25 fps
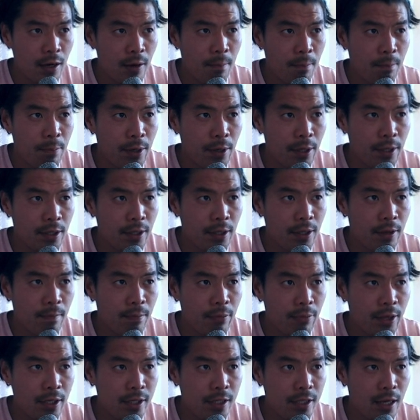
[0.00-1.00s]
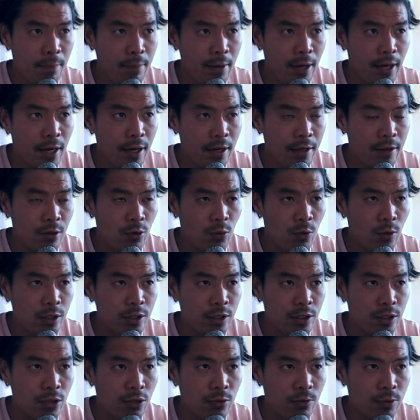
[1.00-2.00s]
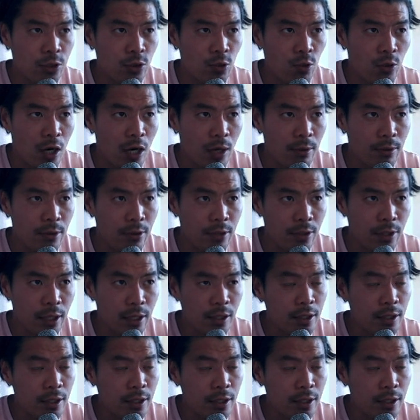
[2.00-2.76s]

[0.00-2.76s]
But that's not bad, and there wasn't too much wobble on that.